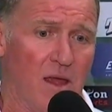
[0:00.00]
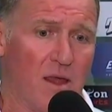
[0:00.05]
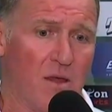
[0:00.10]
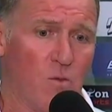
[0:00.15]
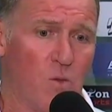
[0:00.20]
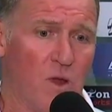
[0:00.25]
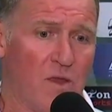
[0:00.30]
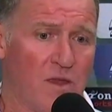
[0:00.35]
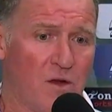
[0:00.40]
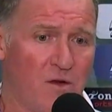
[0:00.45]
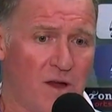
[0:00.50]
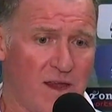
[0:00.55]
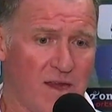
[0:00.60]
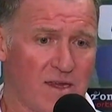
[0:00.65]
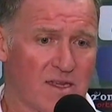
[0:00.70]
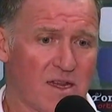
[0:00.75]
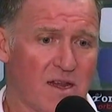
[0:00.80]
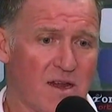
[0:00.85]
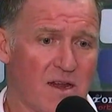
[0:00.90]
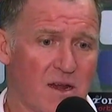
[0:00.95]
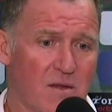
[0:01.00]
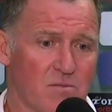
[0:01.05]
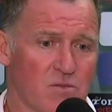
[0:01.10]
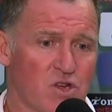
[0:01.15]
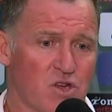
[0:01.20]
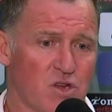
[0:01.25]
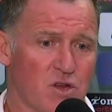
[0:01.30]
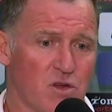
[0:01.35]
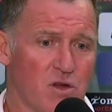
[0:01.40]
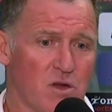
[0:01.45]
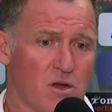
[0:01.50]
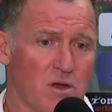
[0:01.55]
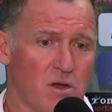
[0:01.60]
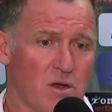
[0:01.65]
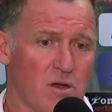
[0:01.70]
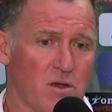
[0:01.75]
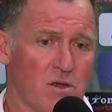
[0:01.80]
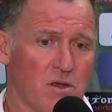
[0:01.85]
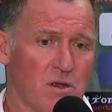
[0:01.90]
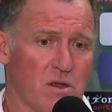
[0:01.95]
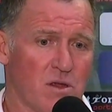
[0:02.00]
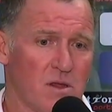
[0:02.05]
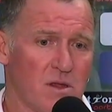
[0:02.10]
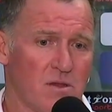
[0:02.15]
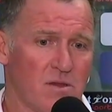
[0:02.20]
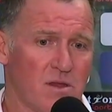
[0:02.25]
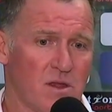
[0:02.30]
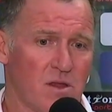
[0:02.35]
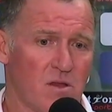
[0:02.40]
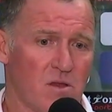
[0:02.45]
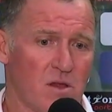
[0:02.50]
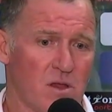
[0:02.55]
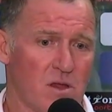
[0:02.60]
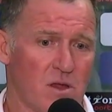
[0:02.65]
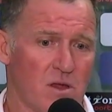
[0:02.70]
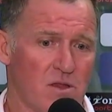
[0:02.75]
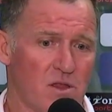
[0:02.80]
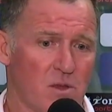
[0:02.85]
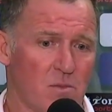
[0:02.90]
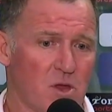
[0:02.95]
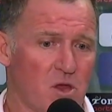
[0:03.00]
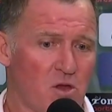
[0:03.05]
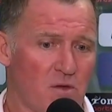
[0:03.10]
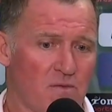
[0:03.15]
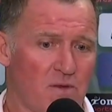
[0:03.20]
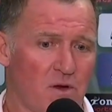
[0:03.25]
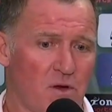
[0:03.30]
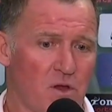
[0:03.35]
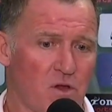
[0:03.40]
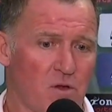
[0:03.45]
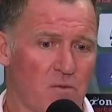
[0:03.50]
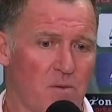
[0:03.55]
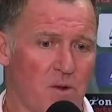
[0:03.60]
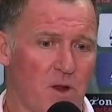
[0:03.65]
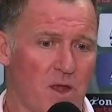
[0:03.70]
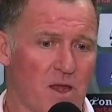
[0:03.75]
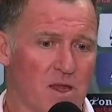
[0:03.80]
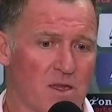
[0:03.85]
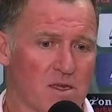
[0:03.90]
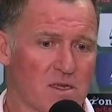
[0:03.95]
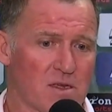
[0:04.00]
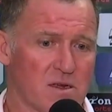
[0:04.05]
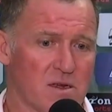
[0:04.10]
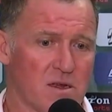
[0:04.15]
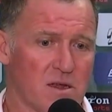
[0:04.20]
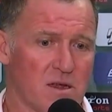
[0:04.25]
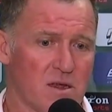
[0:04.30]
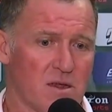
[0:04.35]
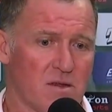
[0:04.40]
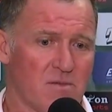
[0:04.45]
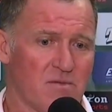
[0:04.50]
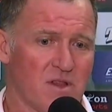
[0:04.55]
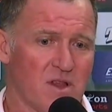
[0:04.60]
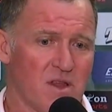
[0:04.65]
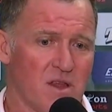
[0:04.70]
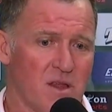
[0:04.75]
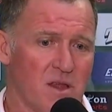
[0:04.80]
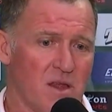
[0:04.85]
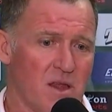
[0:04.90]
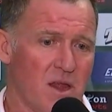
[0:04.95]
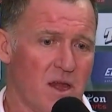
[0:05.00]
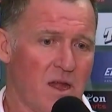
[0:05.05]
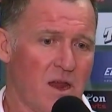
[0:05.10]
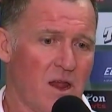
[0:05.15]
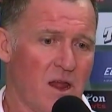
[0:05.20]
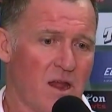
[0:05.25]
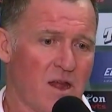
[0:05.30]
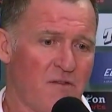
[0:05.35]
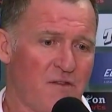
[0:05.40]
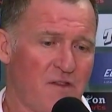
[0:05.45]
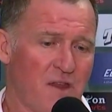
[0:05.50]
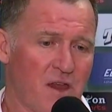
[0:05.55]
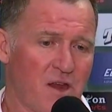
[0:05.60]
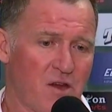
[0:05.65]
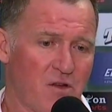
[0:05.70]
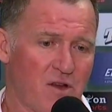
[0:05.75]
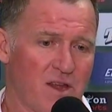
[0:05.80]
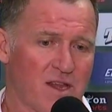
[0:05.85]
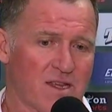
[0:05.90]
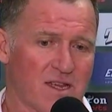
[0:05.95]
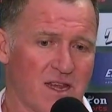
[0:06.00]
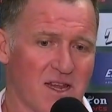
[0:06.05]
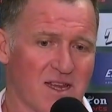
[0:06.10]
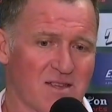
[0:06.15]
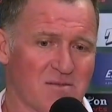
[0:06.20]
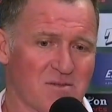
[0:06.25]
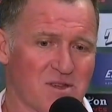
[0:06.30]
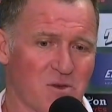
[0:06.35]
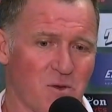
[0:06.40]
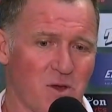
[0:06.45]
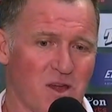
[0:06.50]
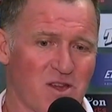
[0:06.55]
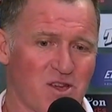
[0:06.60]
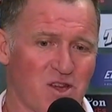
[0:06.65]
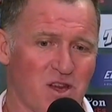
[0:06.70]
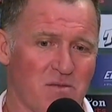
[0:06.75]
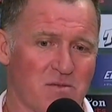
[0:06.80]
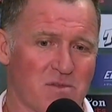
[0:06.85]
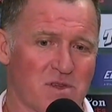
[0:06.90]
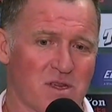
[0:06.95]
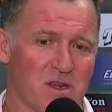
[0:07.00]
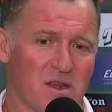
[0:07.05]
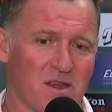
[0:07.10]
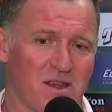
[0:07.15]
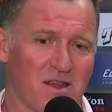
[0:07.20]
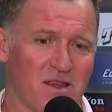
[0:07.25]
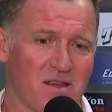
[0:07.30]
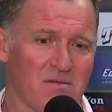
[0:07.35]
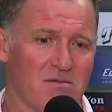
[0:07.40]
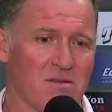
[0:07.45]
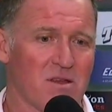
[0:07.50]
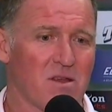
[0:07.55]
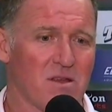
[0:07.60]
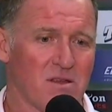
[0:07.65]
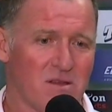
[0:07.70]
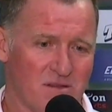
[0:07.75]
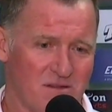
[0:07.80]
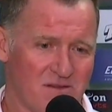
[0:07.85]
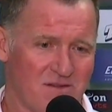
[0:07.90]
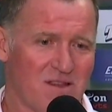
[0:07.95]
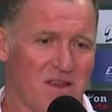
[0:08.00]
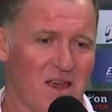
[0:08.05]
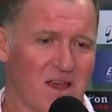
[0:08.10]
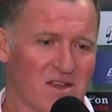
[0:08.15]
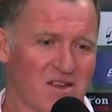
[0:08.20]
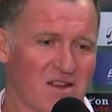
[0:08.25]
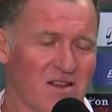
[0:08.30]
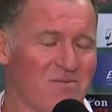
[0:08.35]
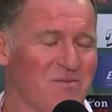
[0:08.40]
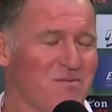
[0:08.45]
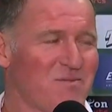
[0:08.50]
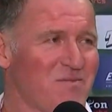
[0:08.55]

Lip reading: When they're 18, I'm sure they'll become very good players, and if their career takes them to Egypt, excellent.